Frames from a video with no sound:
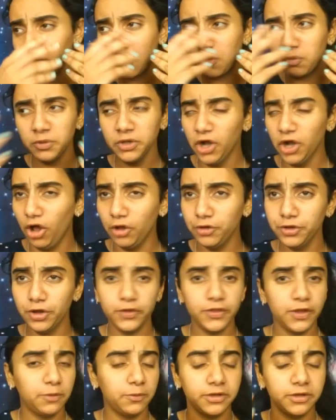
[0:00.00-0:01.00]
We all know
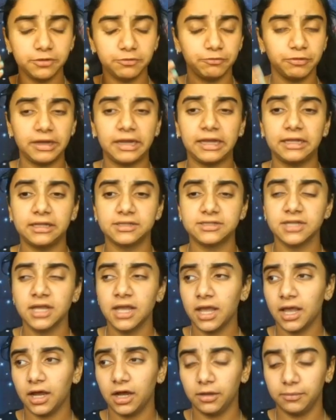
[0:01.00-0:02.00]
that when it rains,
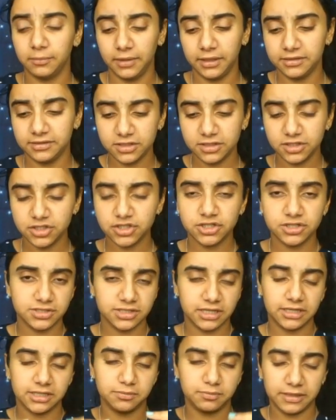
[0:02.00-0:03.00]
in ditches
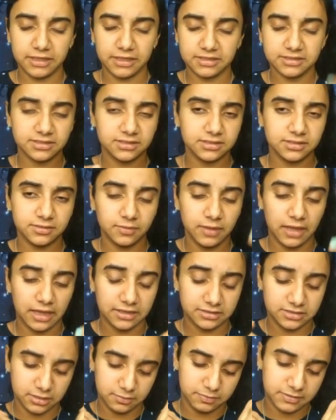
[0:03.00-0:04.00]
and places
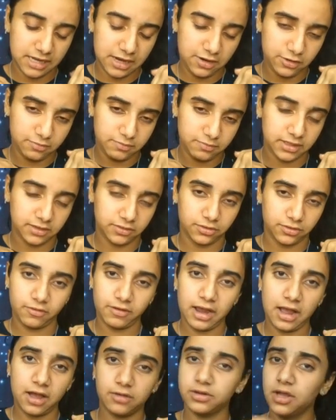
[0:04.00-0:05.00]
that dip down a bit in the
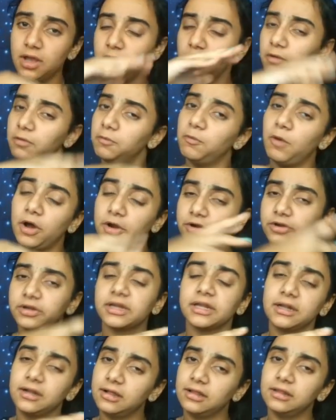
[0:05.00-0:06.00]
ground, water
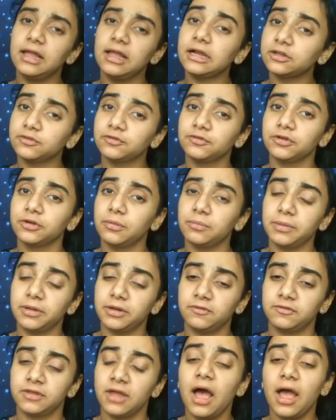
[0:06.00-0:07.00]
can collect for a bit
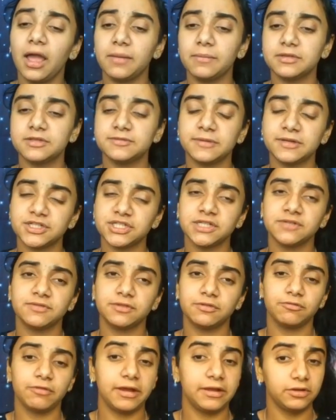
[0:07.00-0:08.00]
of time, especially if
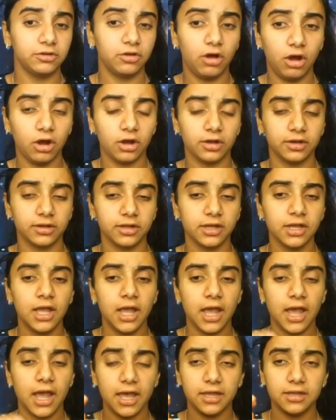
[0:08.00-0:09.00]
it rained hard.
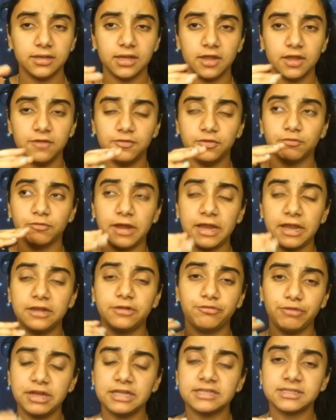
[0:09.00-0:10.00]
And if it
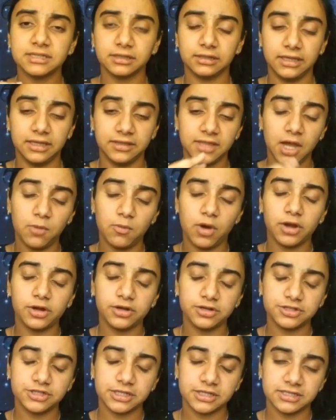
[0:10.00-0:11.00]
rained recently, that water
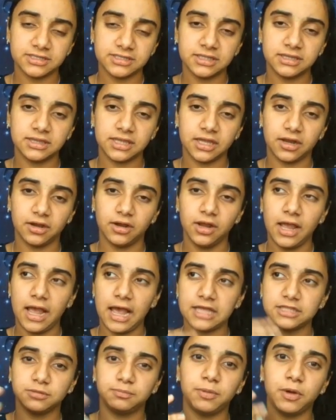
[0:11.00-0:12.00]
is going to sit there,
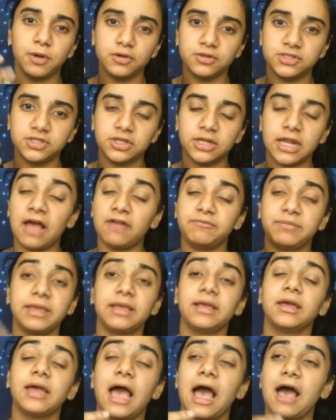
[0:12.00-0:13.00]
as opposed to
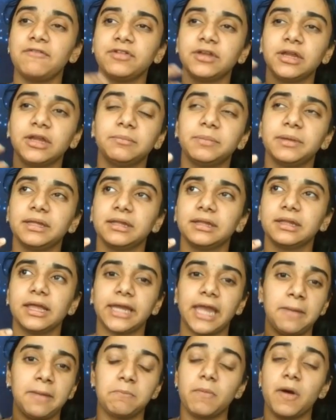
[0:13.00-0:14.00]
having been like
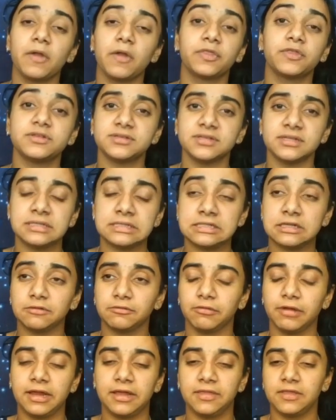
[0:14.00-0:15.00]
a month since it
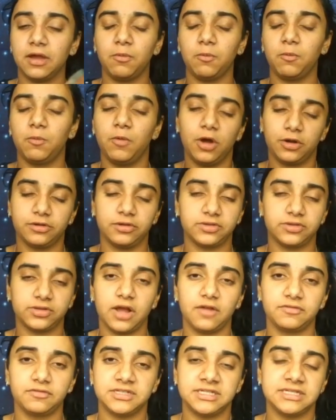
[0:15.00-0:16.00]
rained. That water is
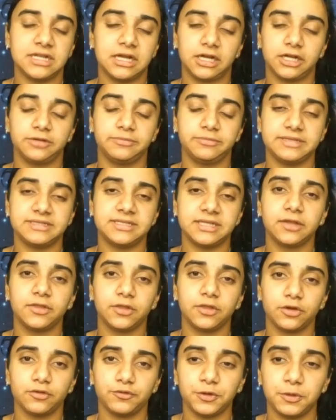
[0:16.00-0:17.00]
obviously not going to be sitting
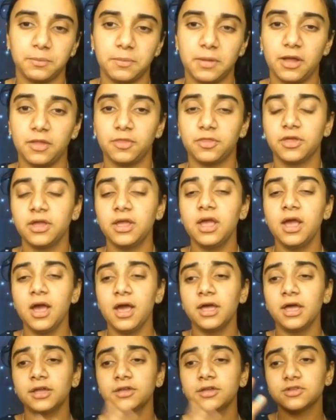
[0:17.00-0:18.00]
there for a month.
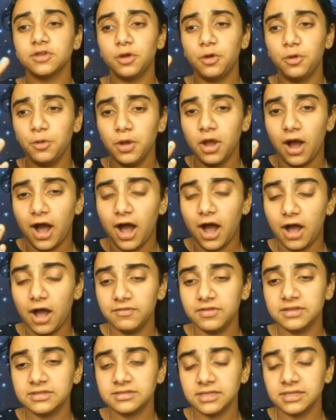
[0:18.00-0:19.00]
So
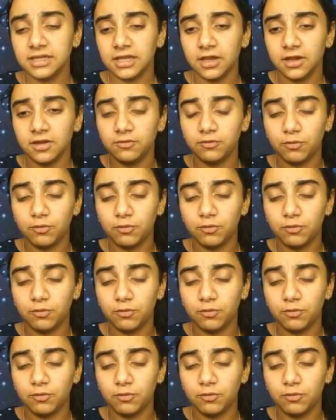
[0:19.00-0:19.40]
obviously, if